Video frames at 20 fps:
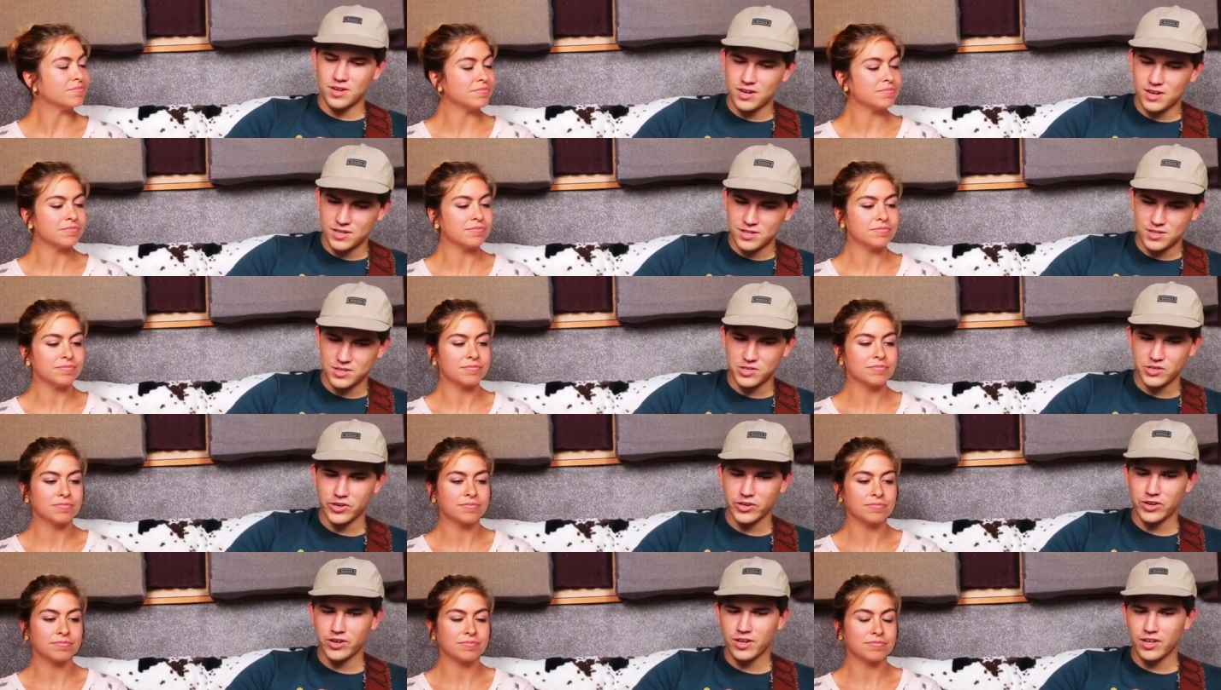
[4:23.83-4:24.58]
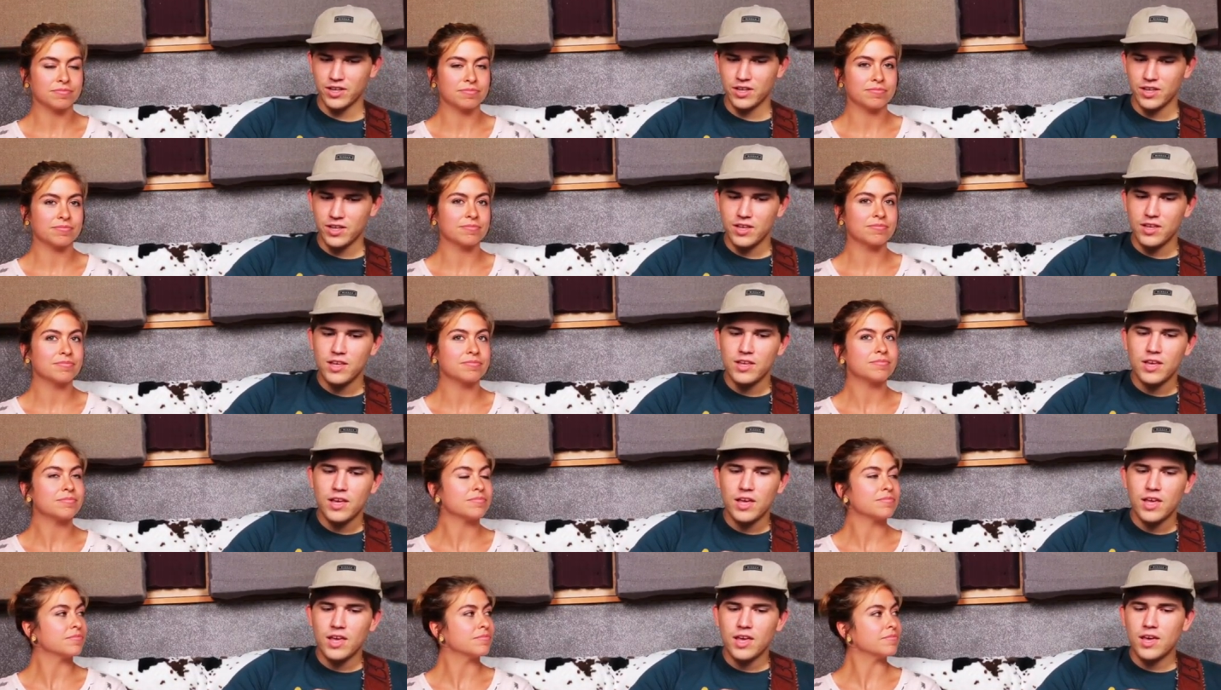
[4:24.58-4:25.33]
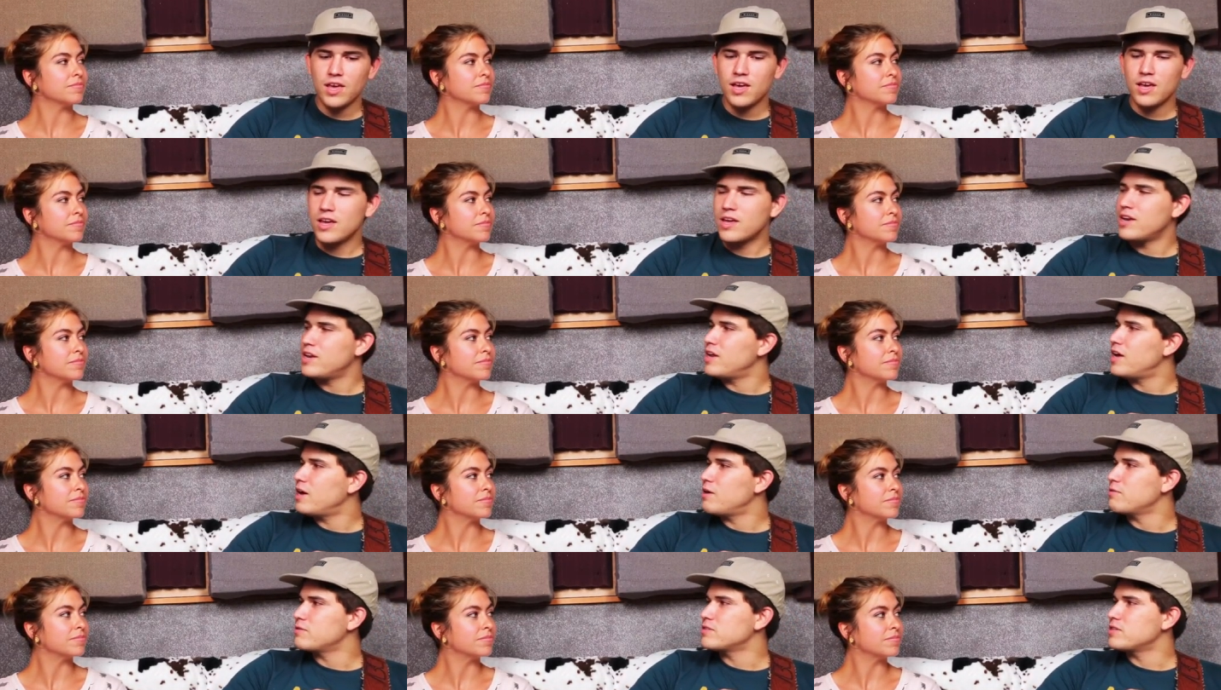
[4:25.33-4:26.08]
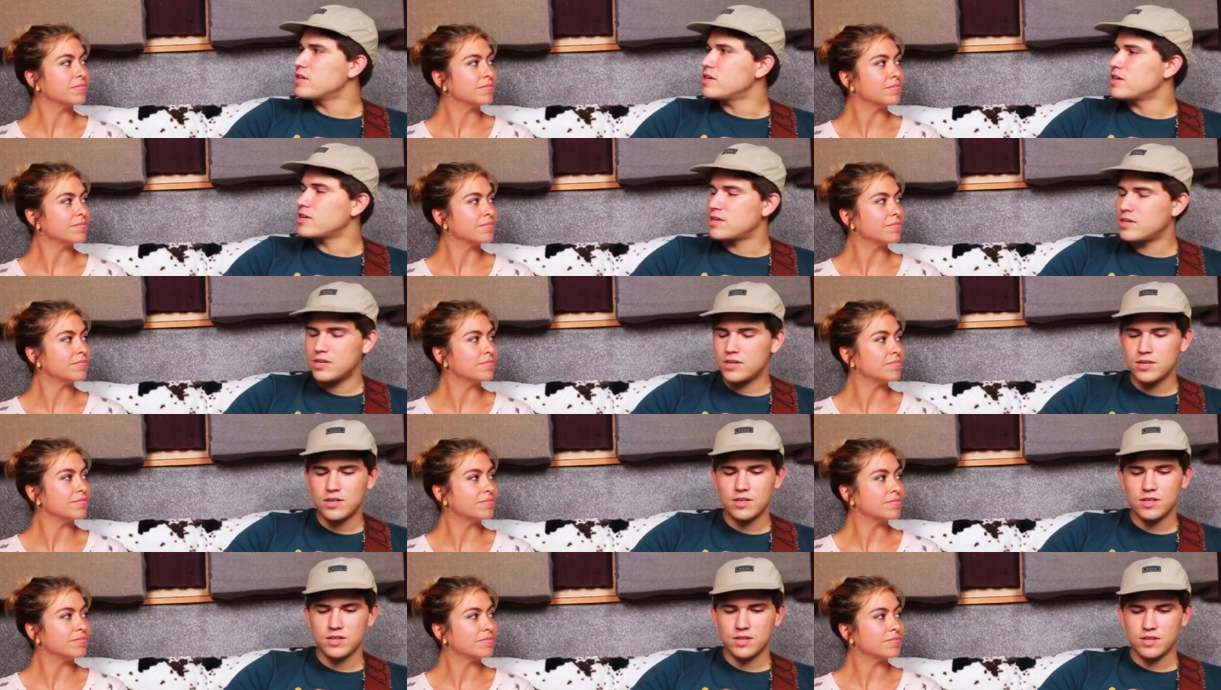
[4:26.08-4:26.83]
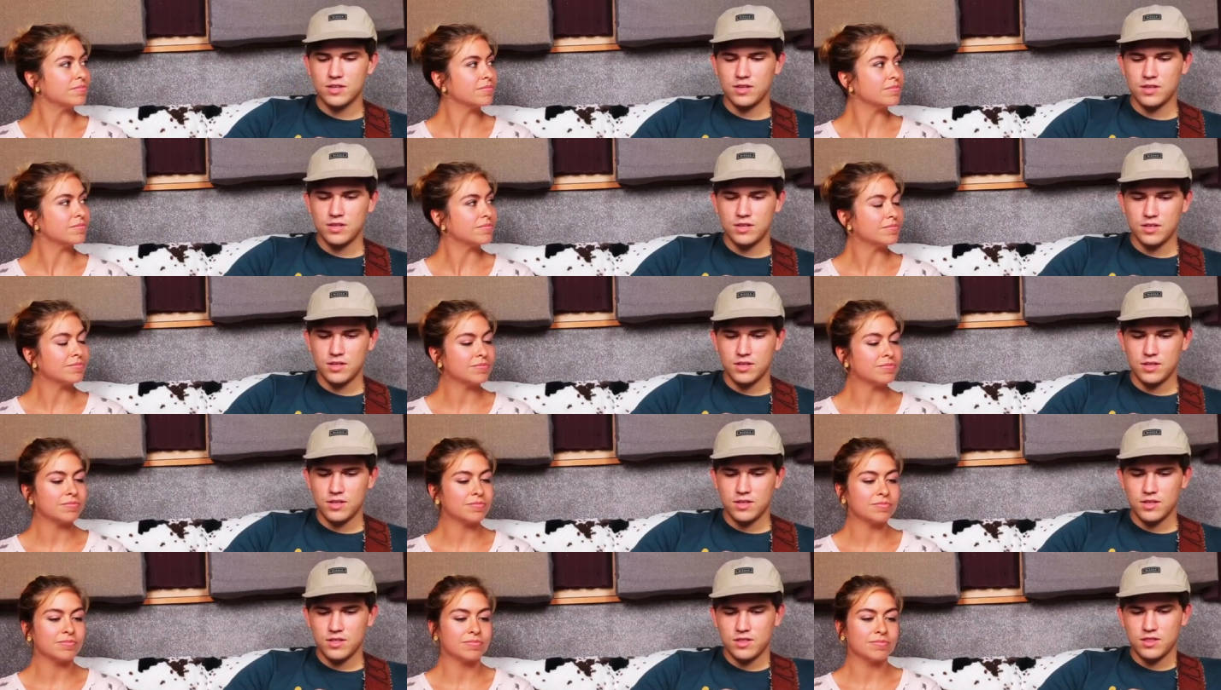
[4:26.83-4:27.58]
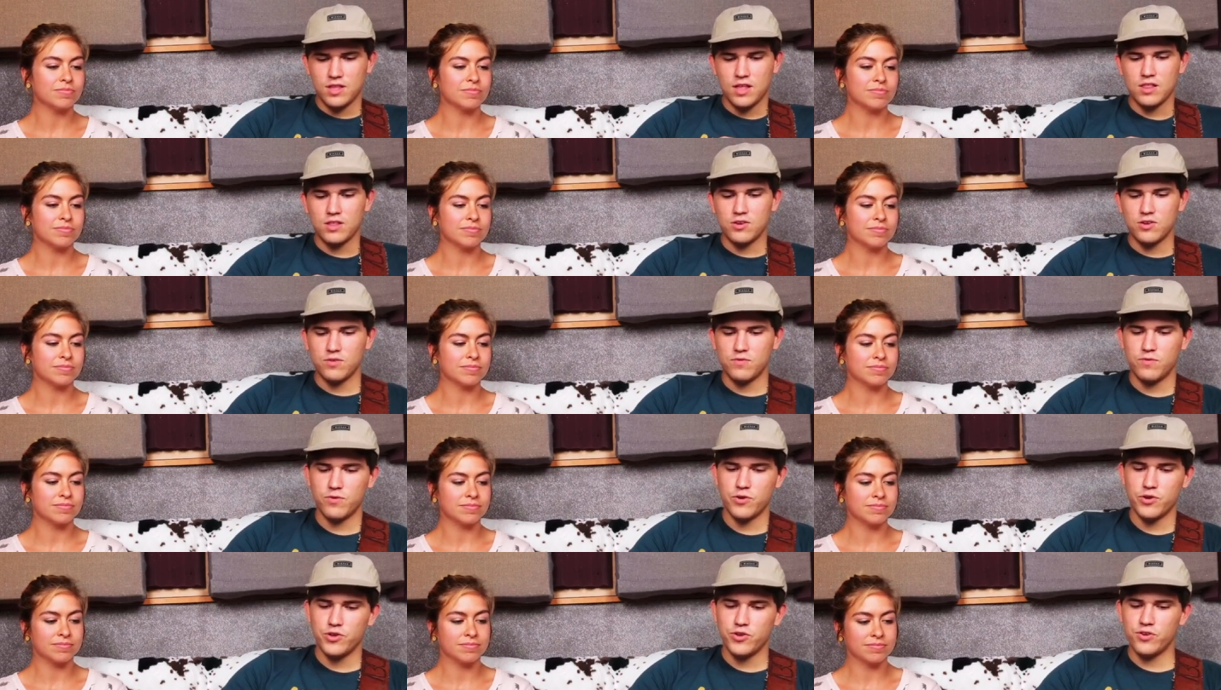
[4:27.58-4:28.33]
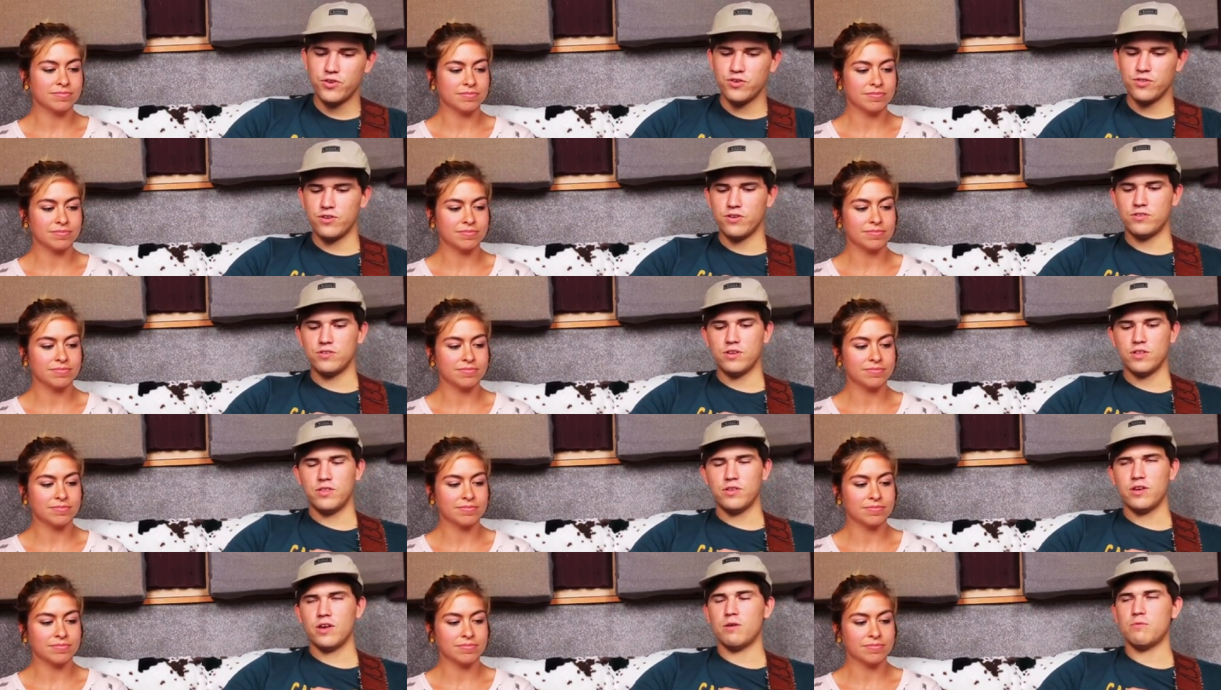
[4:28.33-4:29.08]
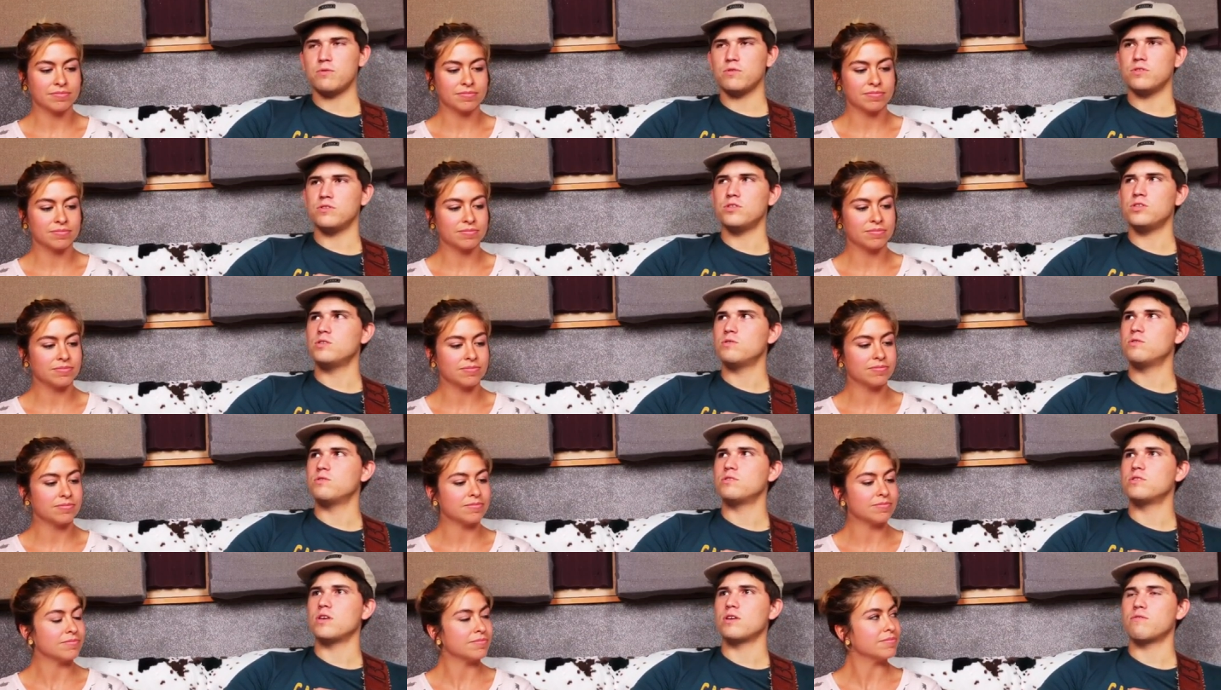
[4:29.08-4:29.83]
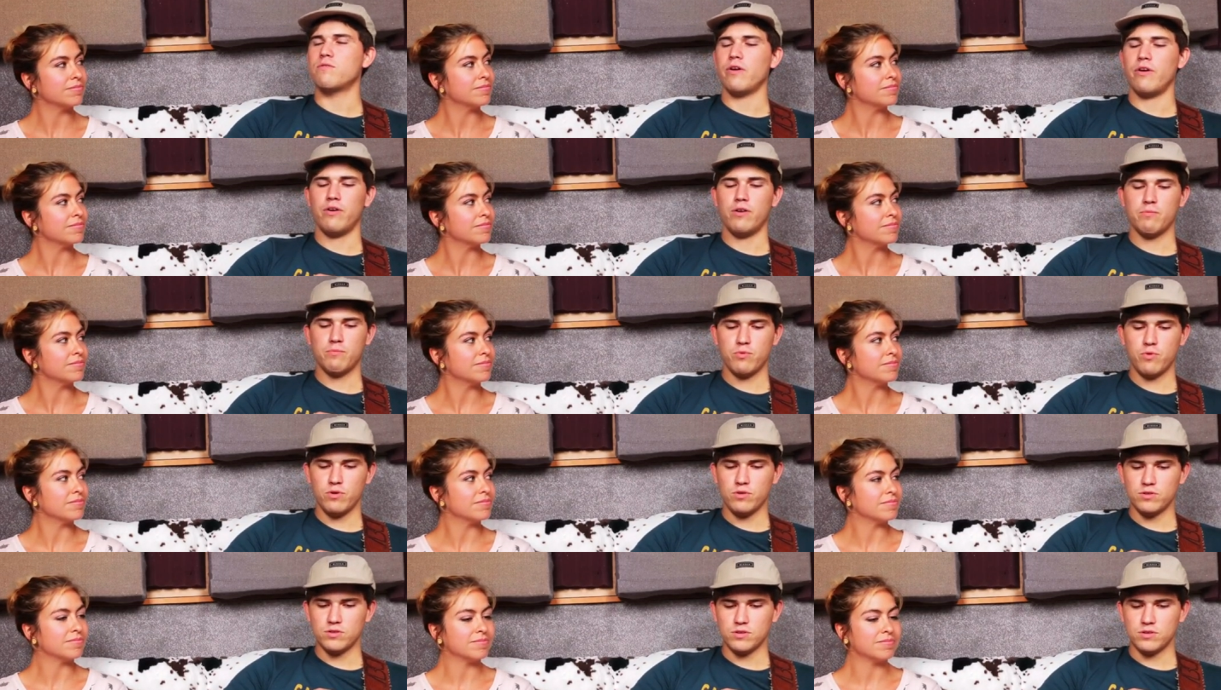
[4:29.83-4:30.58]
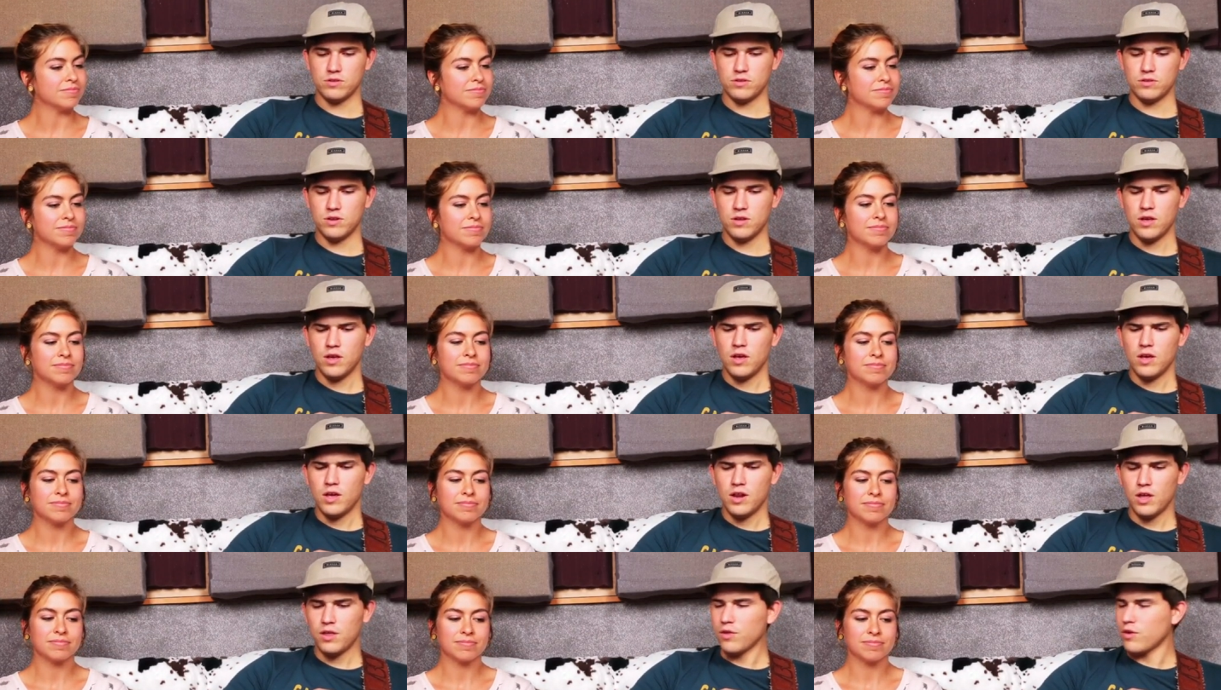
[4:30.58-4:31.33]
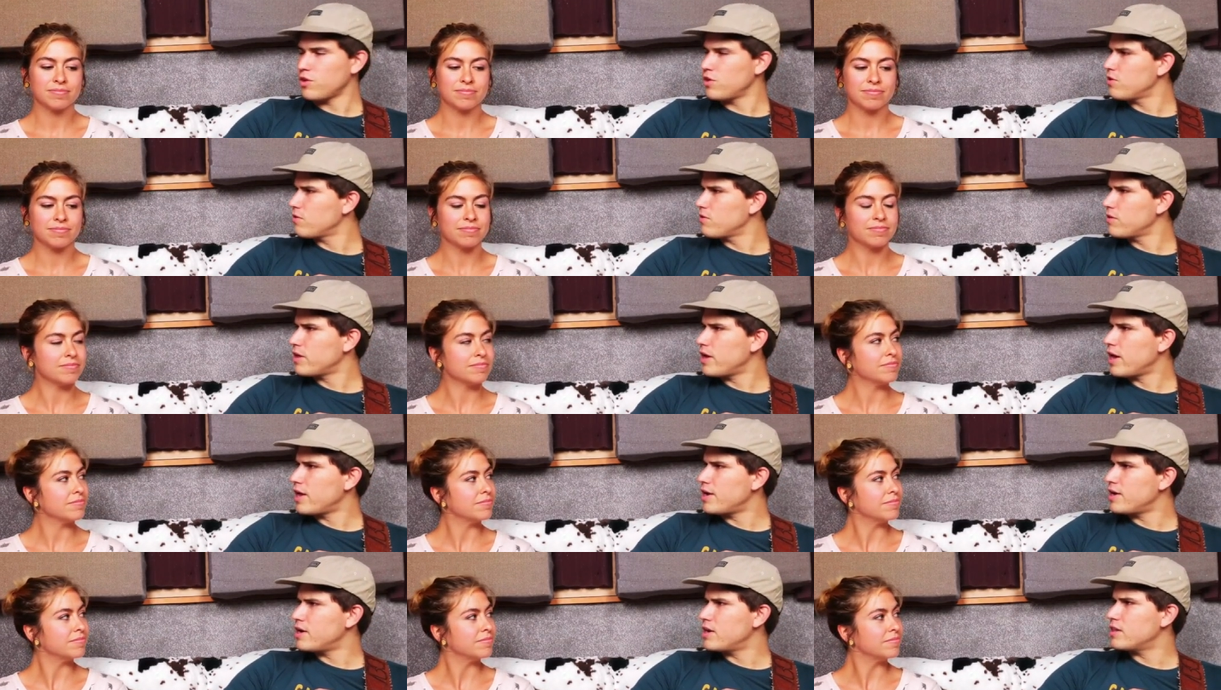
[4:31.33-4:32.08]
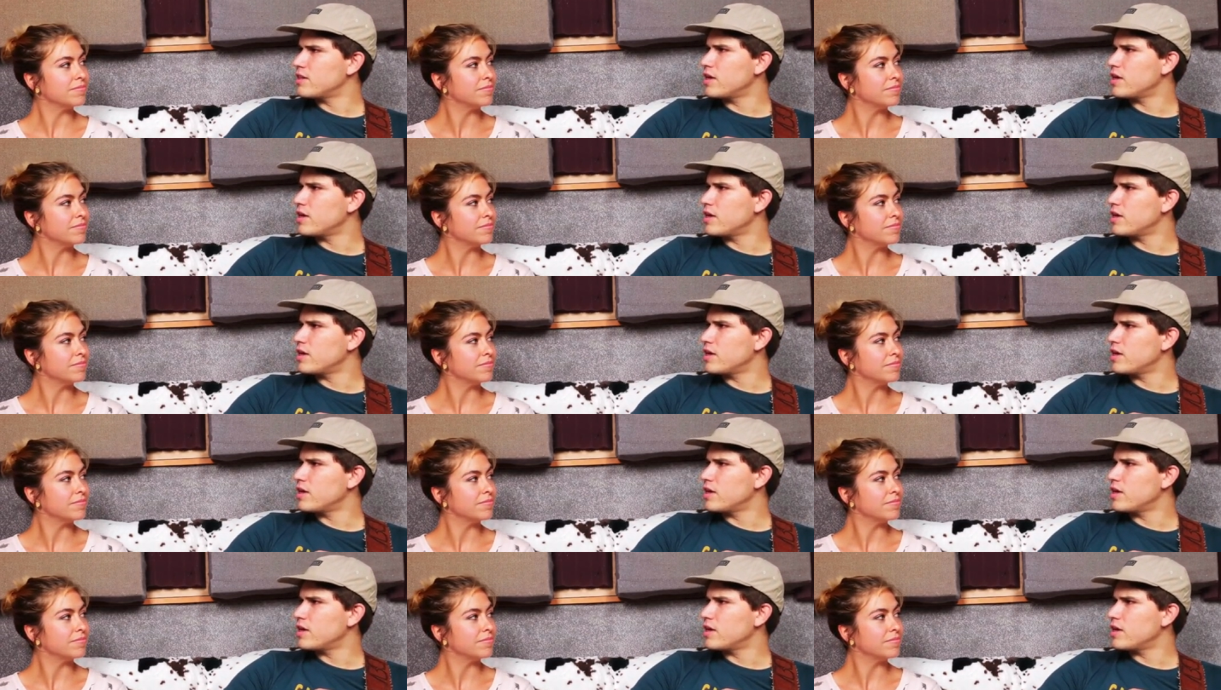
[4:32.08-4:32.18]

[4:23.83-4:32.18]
Speaker 1: on this song, and I was like, that little "for you, there's nothing I won't do" is like very important. And I think you only had it in